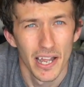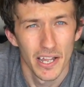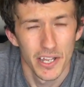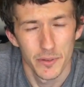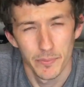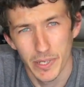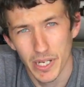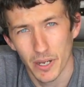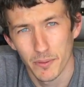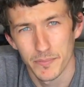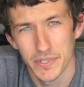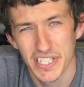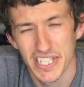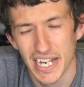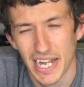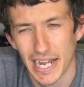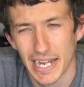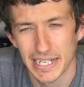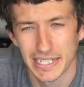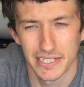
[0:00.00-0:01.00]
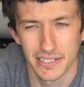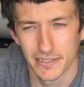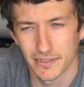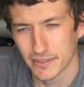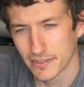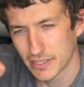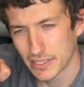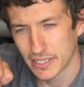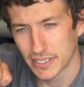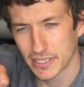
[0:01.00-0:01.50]
You become snagged,
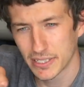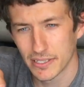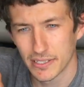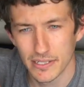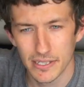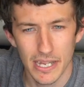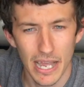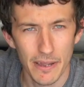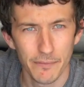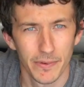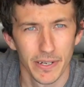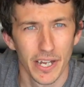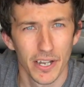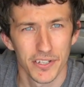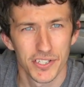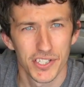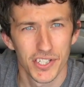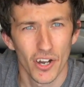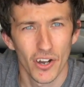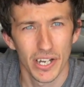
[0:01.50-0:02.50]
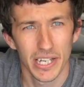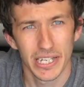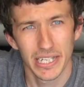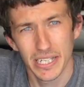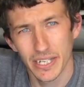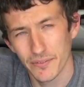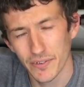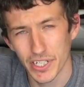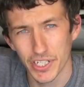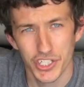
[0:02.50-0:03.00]
everything goes tight,
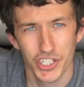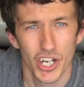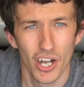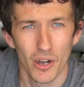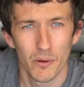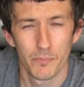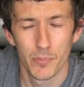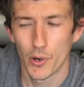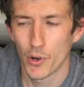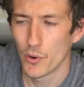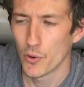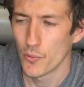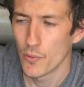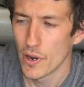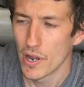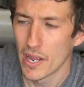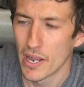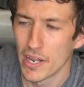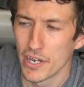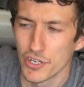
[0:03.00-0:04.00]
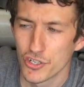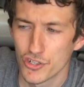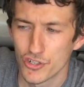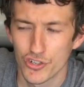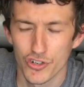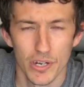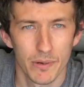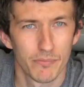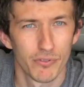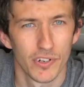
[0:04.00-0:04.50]
give it a sharp pull,
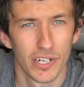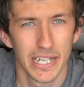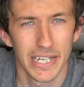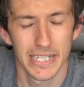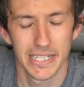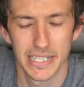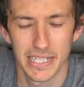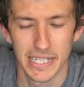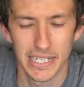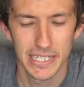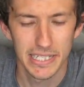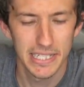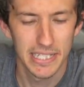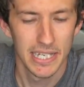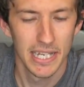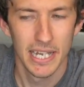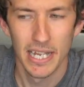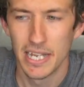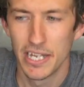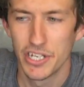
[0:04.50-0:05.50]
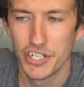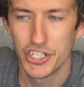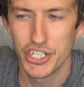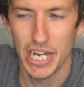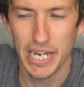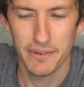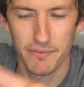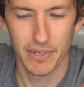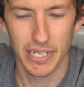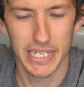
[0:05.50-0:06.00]
trip releases,
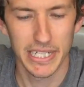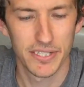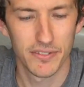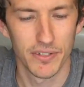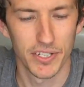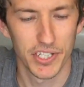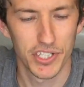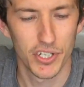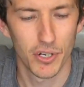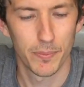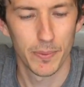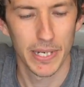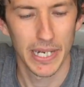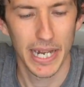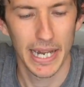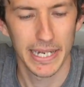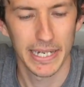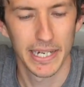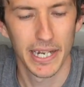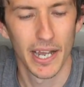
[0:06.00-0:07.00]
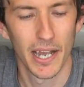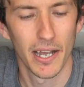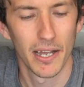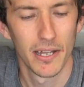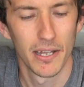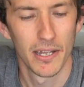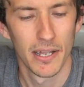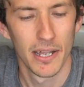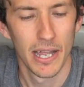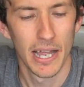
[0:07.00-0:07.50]
chain release from the top of the anchor,
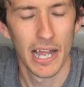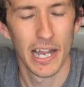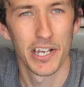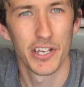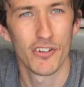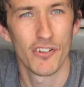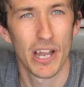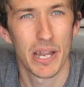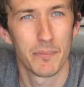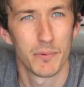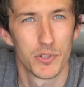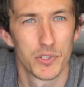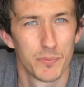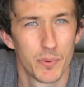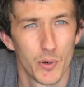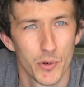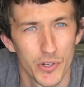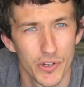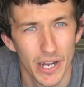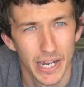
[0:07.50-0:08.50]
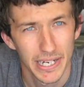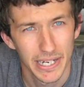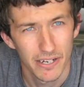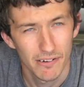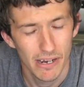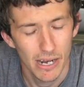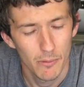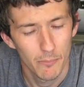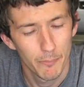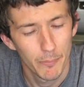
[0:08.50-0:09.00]
and you're able to pull your
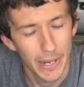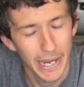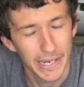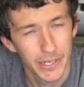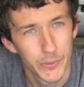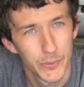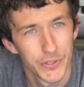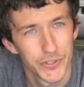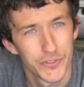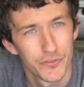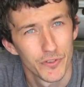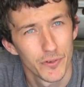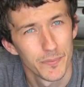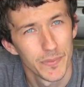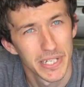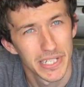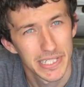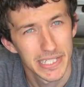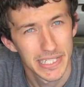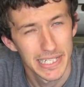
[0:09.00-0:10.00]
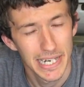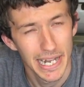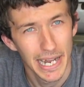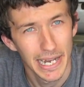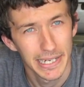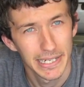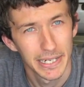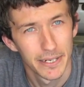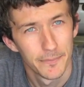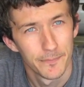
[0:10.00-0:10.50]
anchor out backwards from the
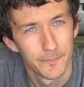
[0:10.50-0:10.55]
snag.